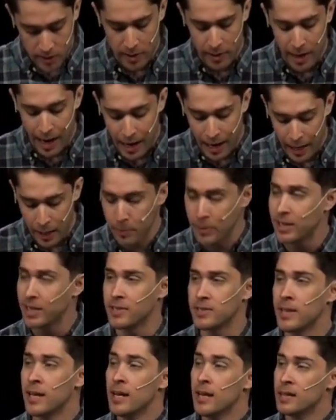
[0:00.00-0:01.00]
9,
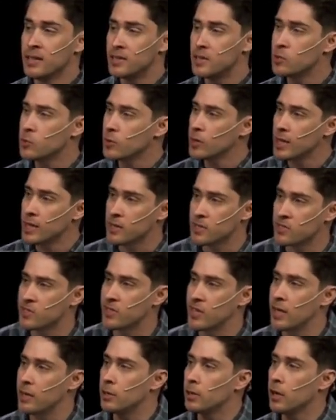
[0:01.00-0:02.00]
because this is really the
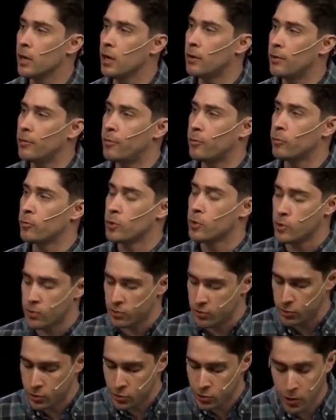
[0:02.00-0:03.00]
center of
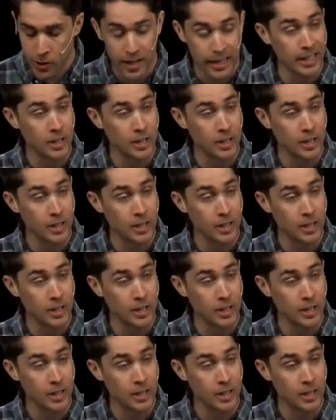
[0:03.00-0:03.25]
Ruth's journey.